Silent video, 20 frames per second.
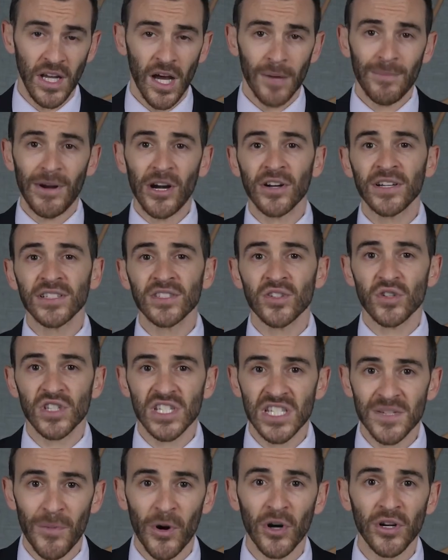Americans are
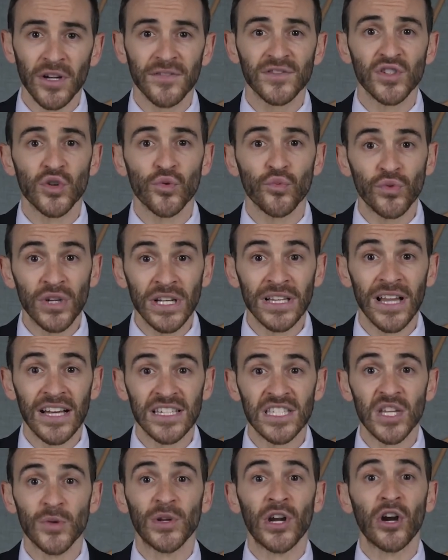smart enough to
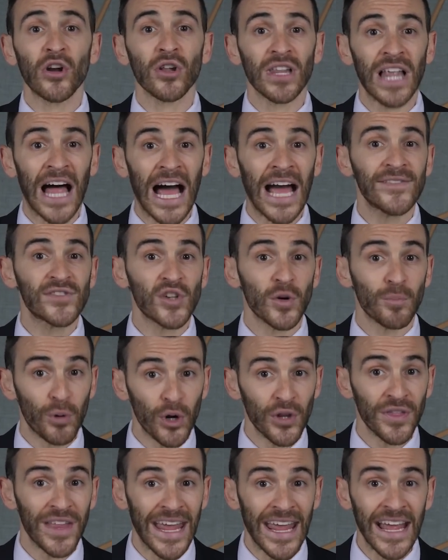realize that when our lives are
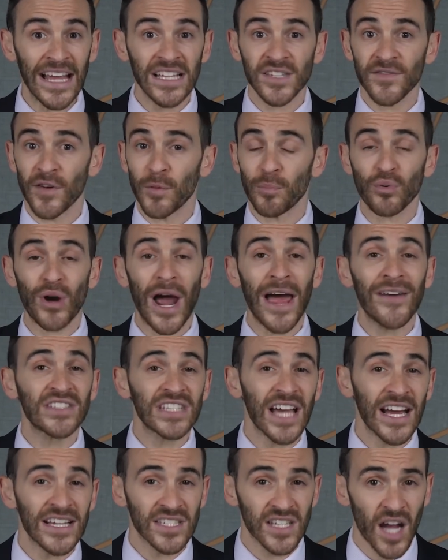put in the hands of a
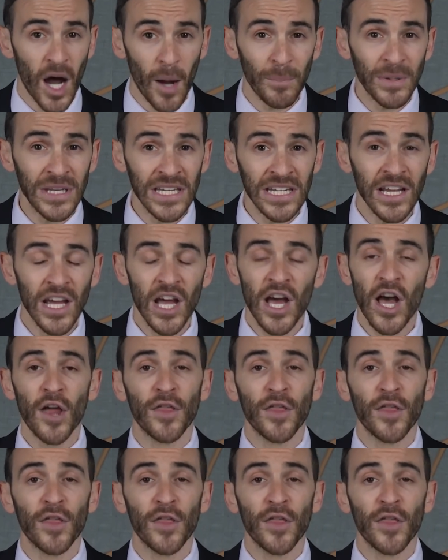privatized company,